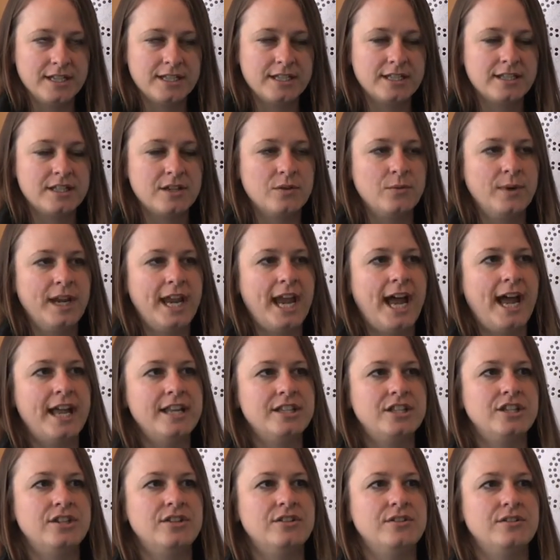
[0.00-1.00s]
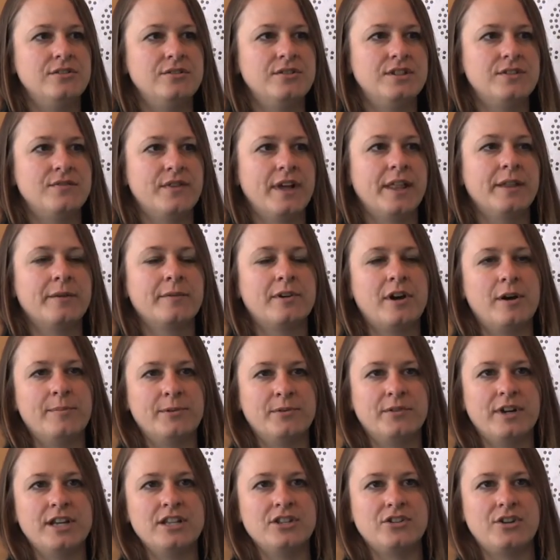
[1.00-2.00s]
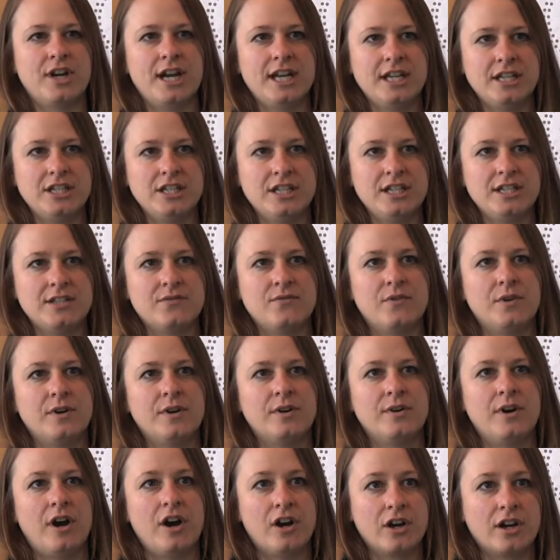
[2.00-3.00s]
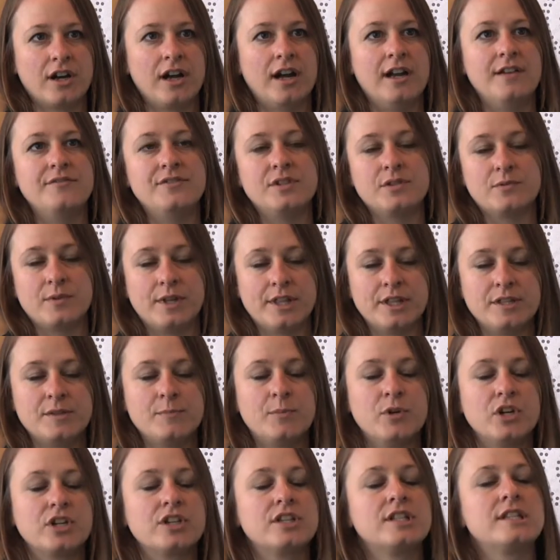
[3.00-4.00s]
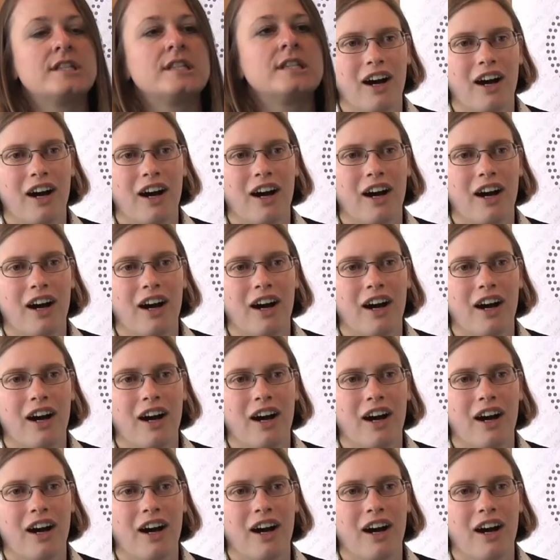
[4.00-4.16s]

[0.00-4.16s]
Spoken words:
so we had to develop copyright strategies for archives as well as books.